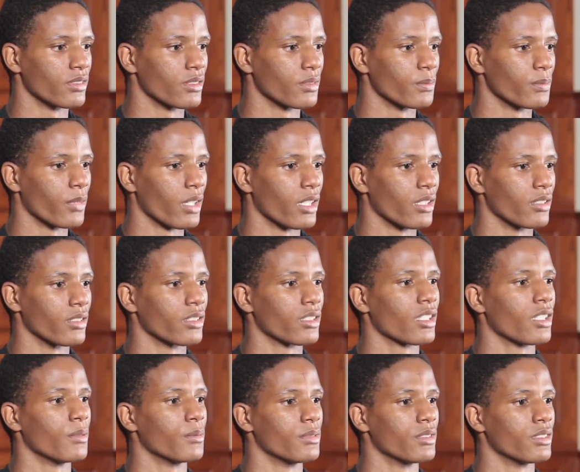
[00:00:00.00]
about
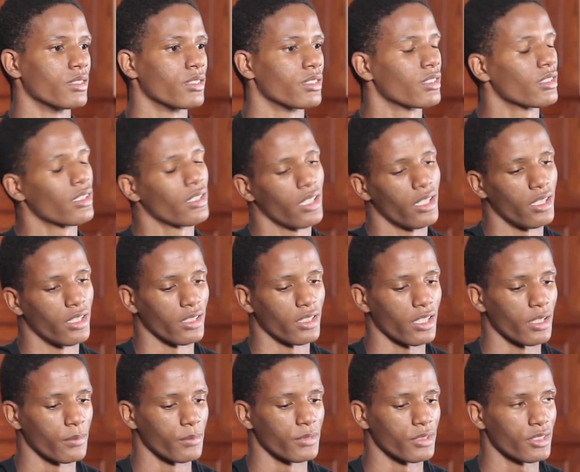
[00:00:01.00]
coming
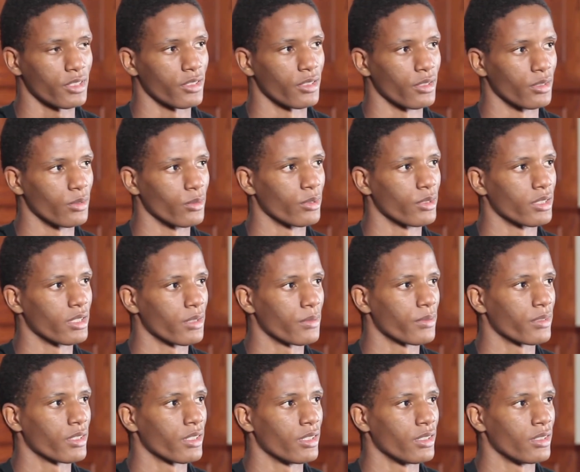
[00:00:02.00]
to the Lord and
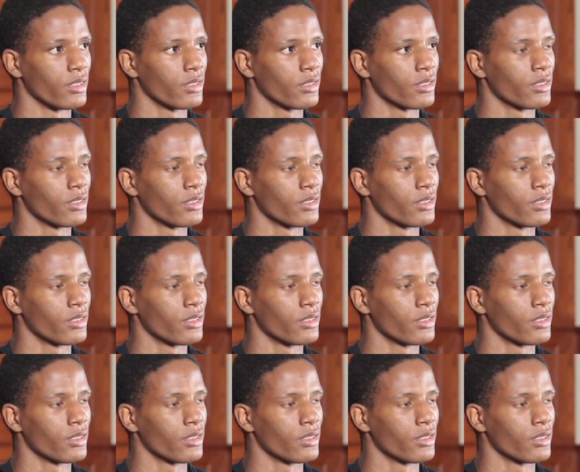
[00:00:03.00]
everything.